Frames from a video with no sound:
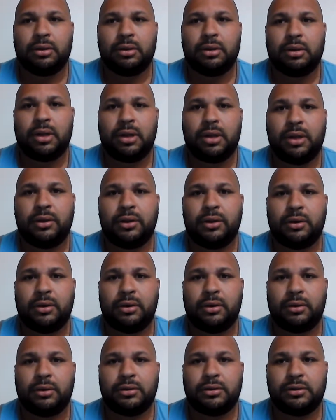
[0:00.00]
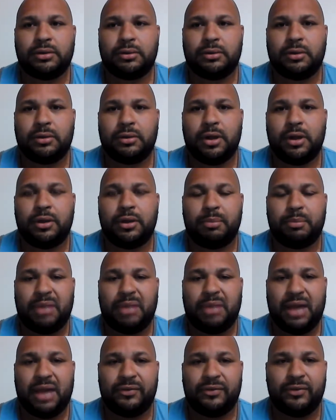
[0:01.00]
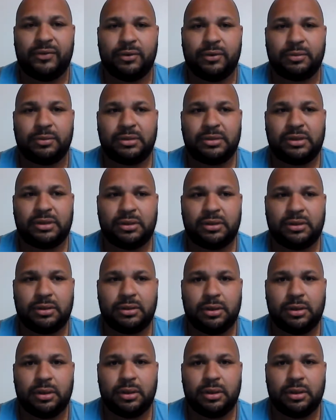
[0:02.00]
the other platforms.